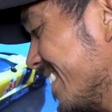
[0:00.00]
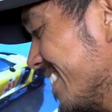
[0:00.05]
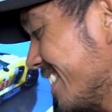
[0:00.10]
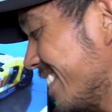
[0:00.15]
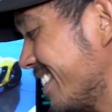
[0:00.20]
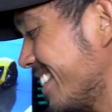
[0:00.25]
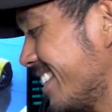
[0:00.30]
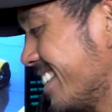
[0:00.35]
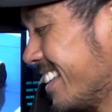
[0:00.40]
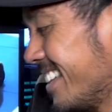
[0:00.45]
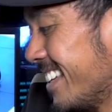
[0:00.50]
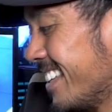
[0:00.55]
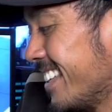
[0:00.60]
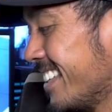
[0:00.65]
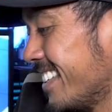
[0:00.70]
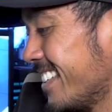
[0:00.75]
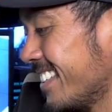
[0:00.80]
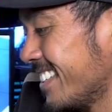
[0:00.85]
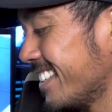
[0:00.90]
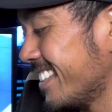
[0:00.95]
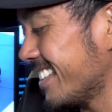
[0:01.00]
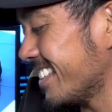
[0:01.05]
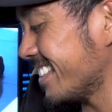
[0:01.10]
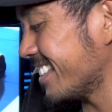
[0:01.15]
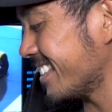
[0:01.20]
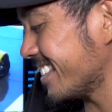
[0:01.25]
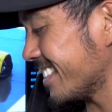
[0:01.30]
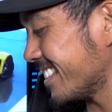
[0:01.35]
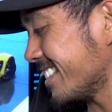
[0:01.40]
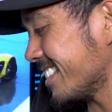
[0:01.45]
Oh,
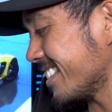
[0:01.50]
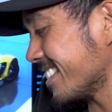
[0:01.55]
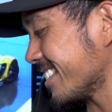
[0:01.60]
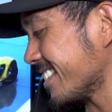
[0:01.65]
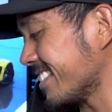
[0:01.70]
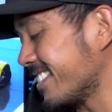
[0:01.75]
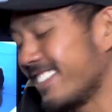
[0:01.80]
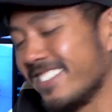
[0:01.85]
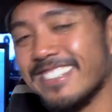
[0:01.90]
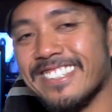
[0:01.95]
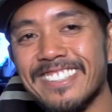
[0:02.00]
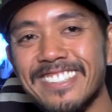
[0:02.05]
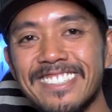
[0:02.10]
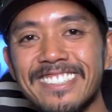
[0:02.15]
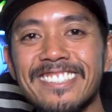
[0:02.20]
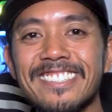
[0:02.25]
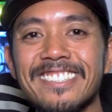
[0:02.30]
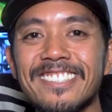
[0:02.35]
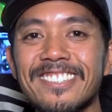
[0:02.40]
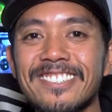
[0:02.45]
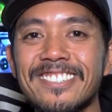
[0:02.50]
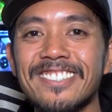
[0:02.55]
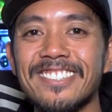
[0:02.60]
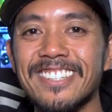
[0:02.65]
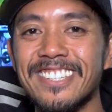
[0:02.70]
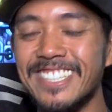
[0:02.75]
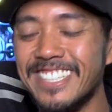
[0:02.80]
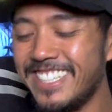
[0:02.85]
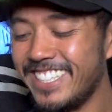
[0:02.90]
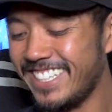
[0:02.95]
this is cool. This is so
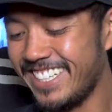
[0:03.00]
cool.